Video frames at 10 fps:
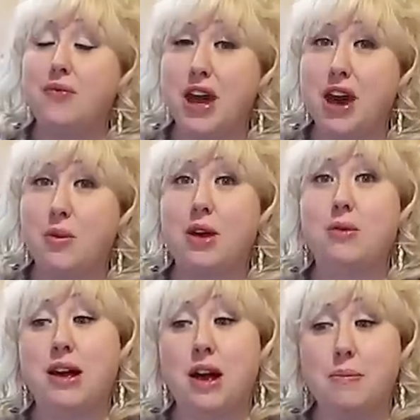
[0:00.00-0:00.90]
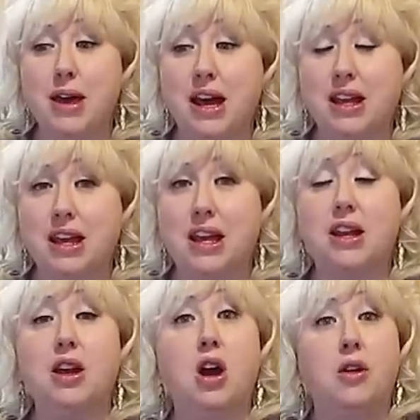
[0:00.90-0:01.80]
That way we come back
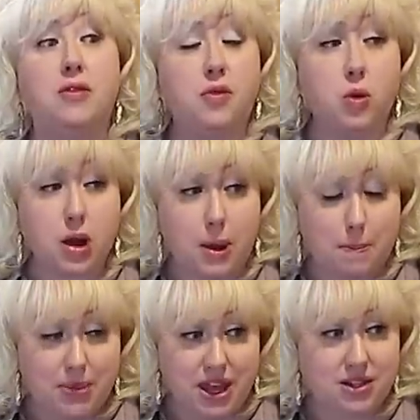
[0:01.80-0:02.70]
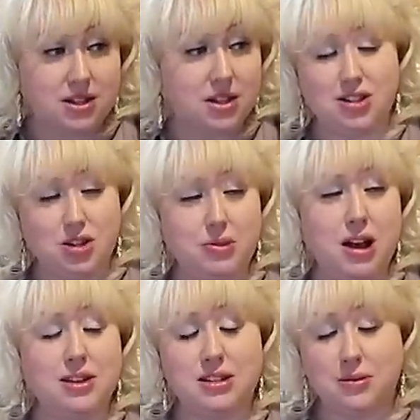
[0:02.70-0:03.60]
in for a bit to do
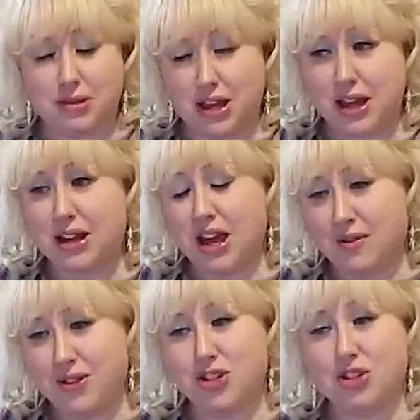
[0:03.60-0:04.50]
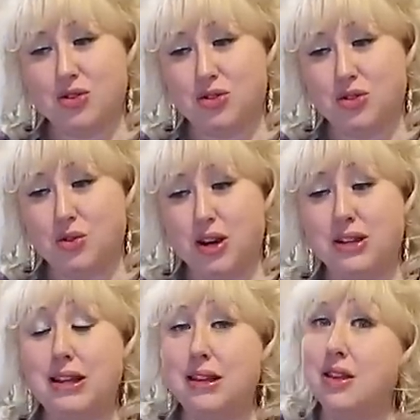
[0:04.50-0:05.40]
blocks, to play, to have lunch, to do
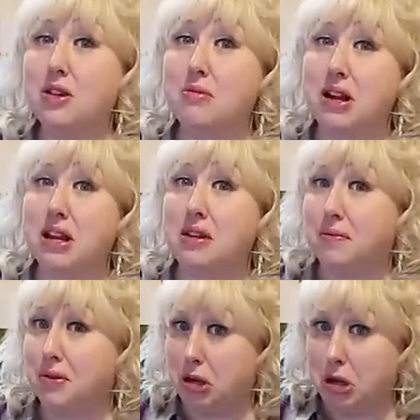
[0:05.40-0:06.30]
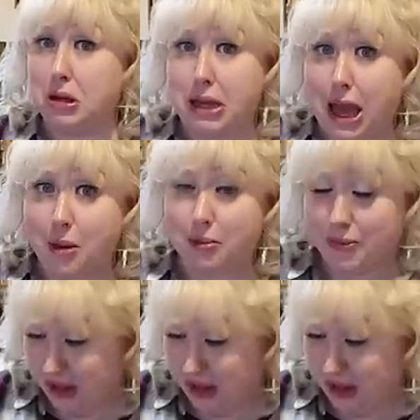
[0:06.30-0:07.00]
stories, and then they're ready for a good nap.